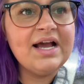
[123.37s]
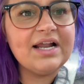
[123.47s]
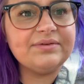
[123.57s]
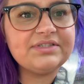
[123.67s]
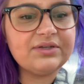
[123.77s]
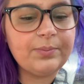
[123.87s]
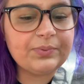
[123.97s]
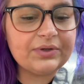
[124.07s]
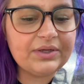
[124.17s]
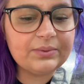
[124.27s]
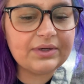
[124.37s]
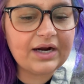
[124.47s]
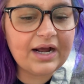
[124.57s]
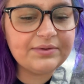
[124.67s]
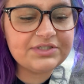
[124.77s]
And it was to a point where
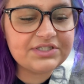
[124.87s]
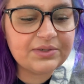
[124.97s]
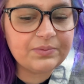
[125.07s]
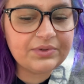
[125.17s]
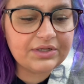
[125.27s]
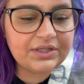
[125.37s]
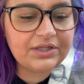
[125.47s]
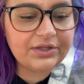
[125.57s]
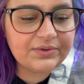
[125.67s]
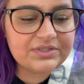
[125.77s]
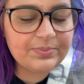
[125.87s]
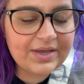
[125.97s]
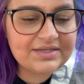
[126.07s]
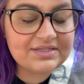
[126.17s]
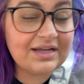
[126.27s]
I was just in a really low
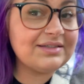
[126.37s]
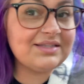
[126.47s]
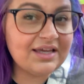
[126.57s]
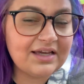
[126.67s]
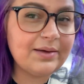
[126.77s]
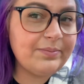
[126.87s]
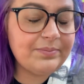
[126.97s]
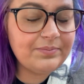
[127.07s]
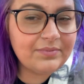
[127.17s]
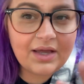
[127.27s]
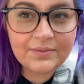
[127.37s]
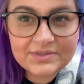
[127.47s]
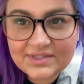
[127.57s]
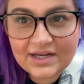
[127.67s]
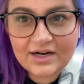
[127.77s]
space. Not saying I
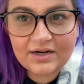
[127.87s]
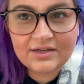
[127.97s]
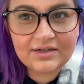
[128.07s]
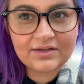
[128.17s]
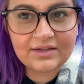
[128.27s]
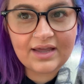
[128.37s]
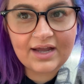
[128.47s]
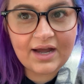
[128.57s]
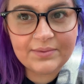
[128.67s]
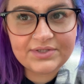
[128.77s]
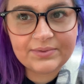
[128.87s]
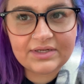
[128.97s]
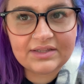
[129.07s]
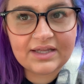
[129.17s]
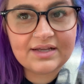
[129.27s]
was there, like I would do
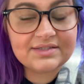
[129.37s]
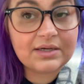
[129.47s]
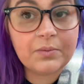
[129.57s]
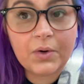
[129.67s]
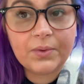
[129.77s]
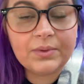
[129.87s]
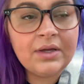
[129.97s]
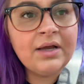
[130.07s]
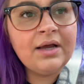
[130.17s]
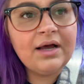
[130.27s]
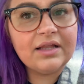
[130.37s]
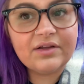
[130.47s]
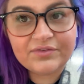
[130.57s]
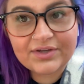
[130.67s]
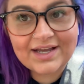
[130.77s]
anything, because I won't. I
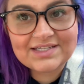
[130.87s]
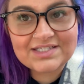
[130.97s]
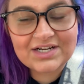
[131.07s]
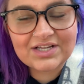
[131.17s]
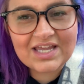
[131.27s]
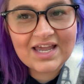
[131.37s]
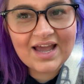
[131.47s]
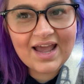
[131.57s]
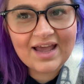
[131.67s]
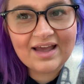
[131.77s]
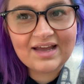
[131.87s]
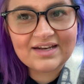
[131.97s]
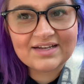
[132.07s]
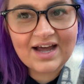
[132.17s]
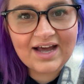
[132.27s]
love you guys dearly,
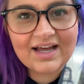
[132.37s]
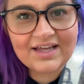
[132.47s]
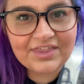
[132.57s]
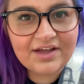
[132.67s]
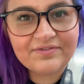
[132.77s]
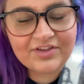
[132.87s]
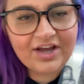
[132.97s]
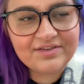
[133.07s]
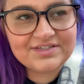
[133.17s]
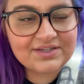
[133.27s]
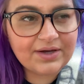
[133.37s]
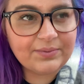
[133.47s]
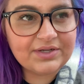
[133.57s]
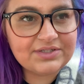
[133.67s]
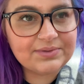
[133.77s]
and I love life, so I
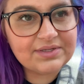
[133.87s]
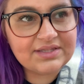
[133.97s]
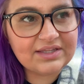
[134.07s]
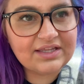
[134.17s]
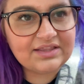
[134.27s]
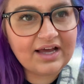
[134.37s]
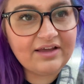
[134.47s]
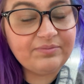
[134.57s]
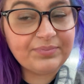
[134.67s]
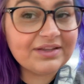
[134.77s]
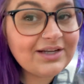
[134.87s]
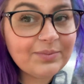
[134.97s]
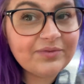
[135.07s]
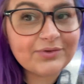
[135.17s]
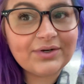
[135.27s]
wouldn't do anything like that. I've been there
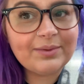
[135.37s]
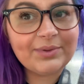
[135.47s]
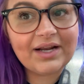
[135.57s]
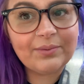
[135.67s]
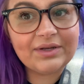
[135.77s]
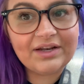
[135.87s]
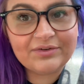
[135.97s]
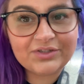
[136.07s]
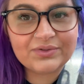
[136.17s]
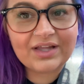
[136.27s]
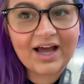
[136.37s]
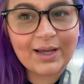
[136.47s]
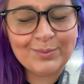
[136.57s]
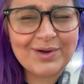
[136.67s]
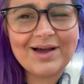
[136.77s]
before, but I would never do
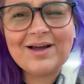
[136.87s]
that.